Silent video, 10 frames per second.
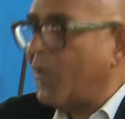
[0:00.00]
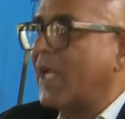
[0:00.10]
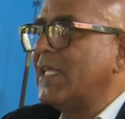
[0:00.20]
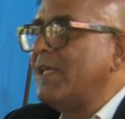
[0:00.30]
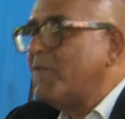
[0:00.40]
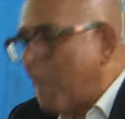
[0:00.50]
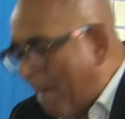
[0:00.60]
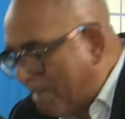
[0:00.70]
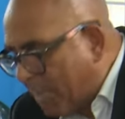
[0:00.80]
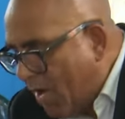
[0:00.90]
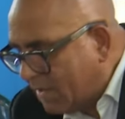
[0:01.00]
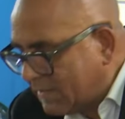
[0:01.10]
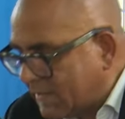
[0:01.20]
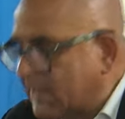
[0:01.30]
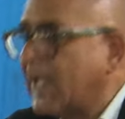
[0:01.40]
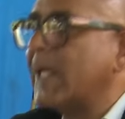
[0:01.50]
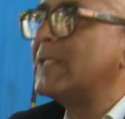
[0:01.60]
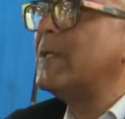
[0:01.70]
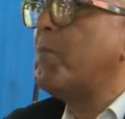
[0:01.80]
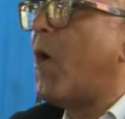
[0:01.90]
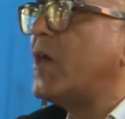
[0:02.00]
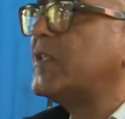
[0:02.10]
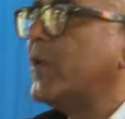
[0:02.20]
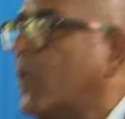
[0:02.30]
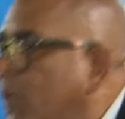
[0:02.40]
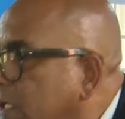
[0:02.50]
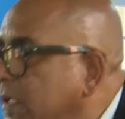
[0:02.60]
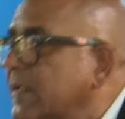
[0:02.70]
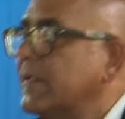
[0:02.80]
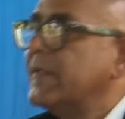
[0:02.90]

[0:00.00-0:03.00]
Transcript: and Wangy gave him a bumps and said, "Boss, you're good,"